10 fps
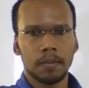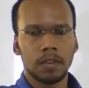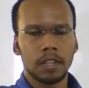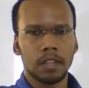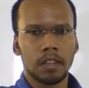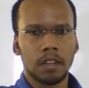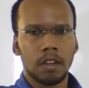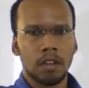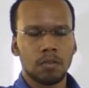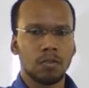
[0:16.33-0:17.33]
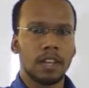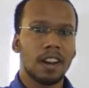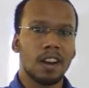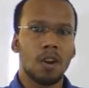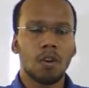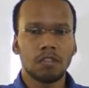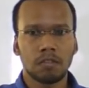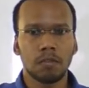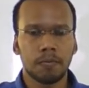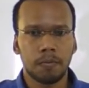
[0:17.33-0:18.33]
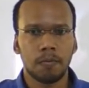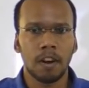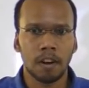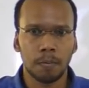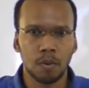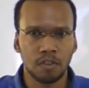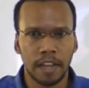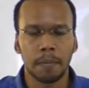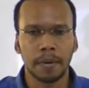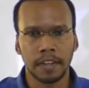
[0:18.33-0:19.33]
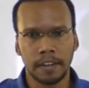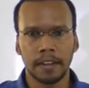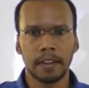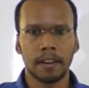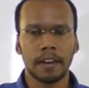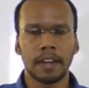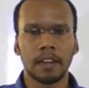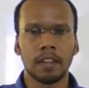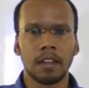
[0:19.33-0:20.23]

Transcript: Okay, so there are lots of water pollution happening in India, right?